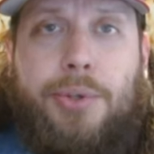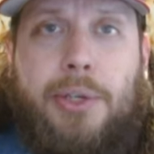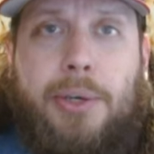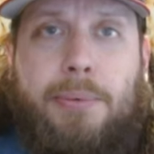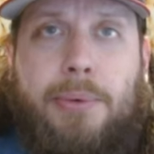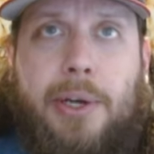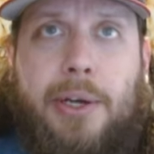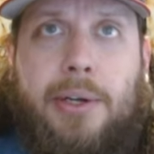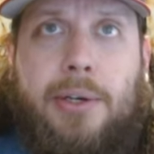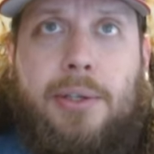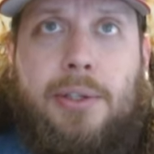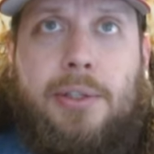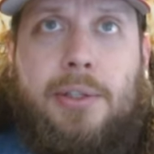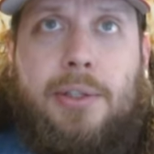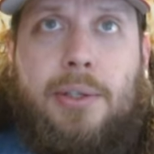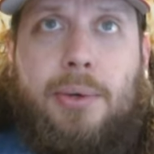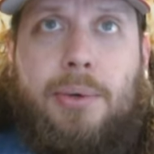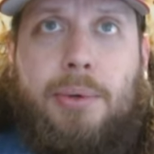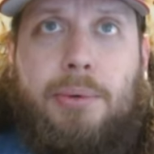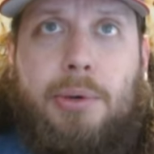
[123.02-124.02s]
they both set
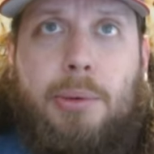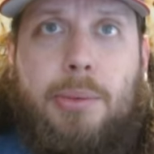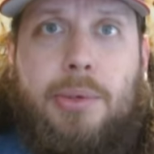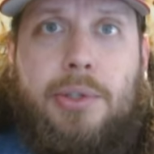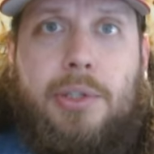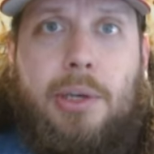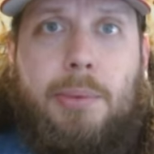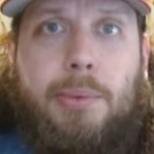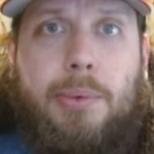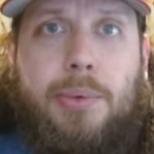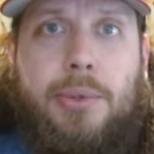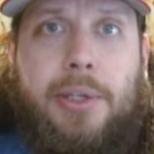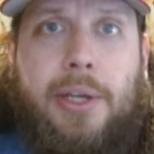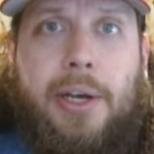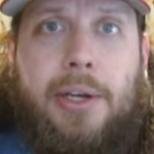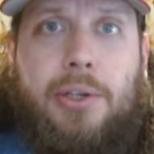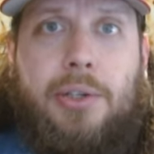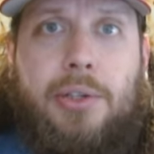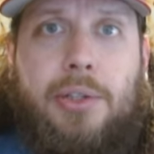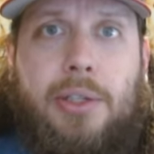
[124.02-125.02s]
records. Tony Romo's number
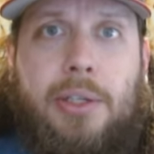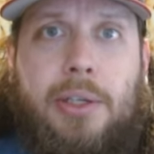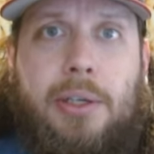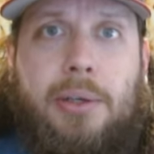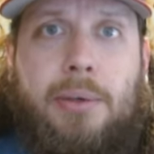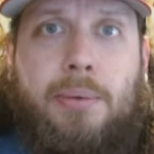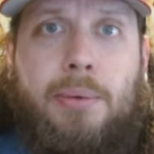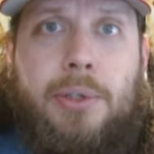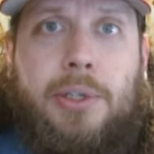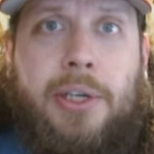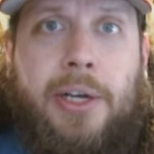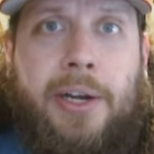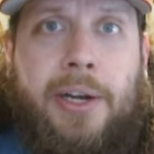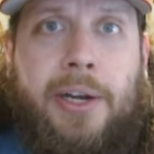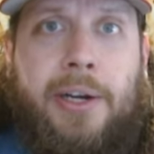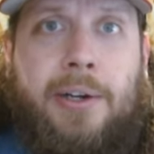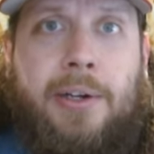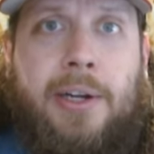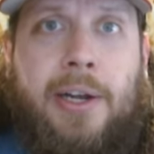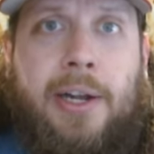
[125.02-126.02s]
was actually
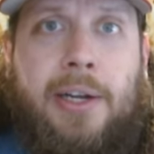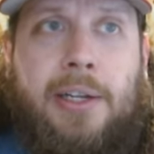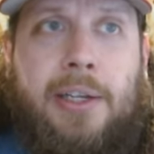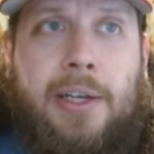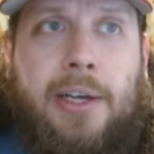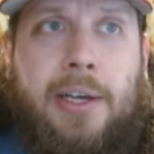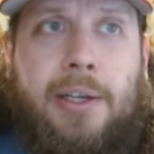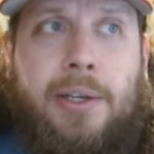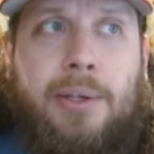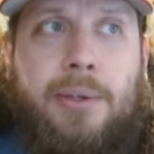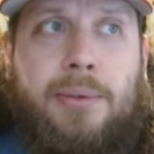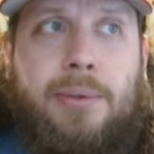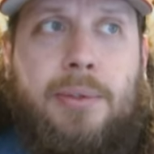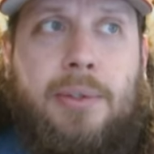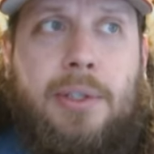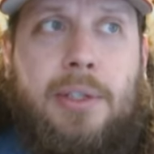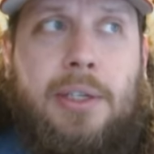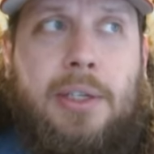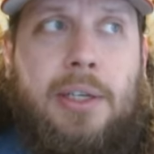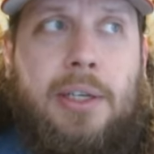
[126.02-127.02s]
retired at
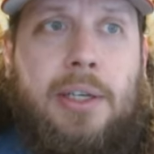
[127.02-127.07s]
EIU.